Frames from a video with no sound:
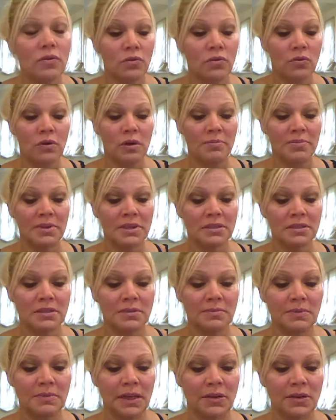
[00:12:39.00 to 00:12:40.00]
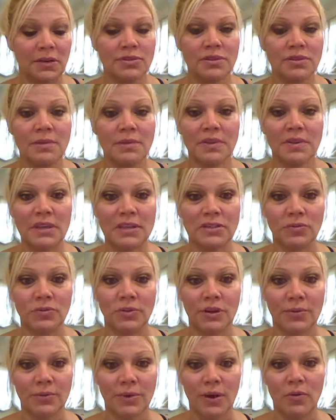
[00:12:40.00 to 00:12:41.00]
or a business meeting or something that's
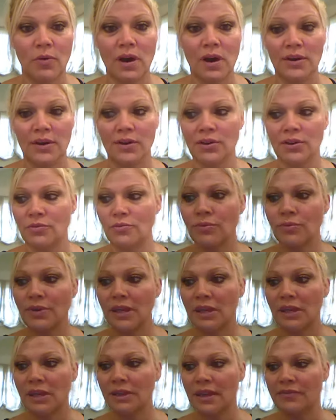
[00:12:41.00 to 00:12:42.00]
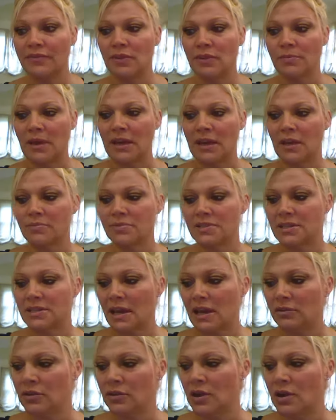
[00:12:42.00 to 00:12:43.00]
going to require you to really have your makeup stay
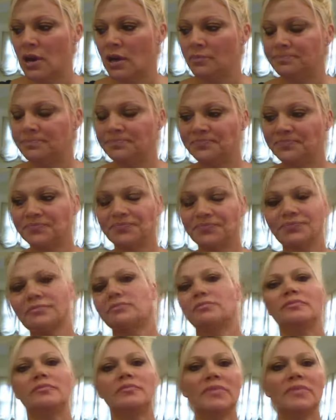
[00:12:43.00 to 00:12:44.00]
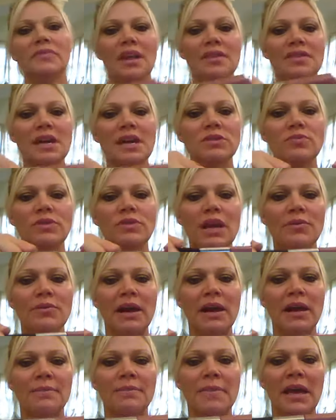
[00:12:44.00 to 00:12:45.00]
on long. That's when I
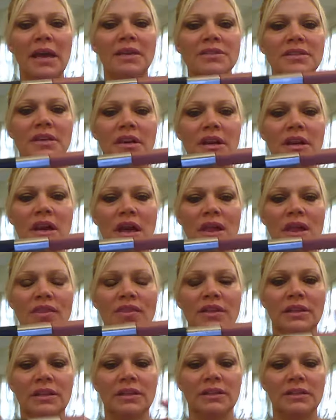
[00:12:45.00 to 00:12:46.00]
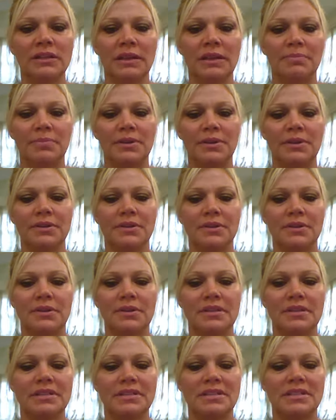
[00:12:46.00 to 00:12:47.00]
recommend the lip
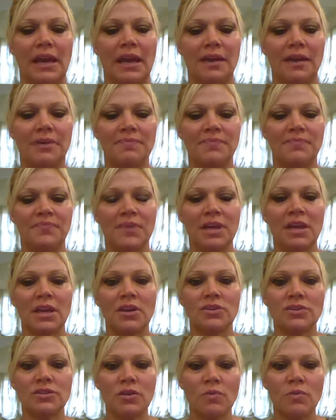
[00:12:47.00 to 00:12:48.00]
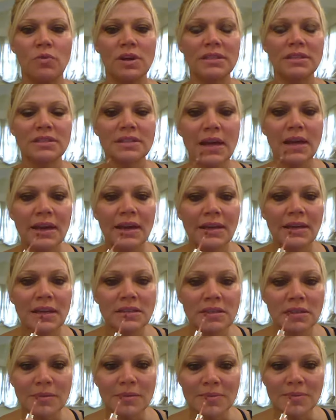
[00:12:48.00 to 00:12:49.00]
stain. So one side has
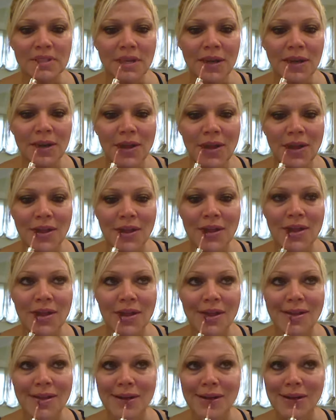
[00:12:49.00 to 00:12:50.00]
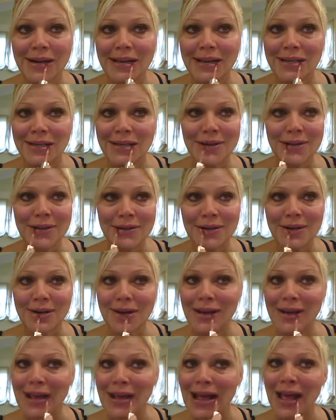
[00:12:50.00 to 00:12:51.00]
a lip stain, so it has color.
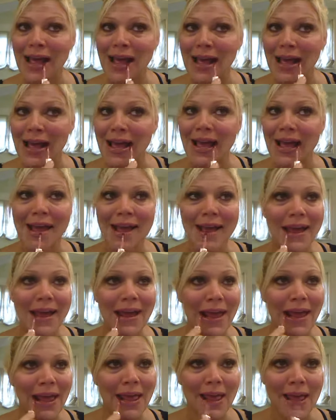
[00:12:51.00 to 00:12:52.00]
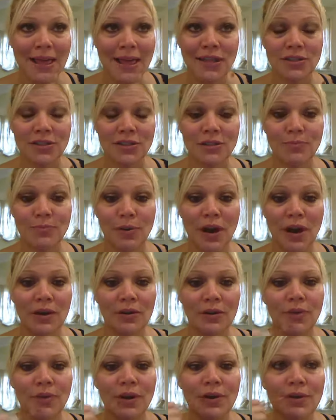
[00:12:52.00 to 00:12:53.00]
This is
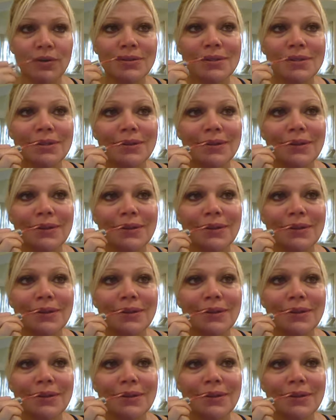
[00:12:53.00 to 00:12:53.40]
Bridal Rose,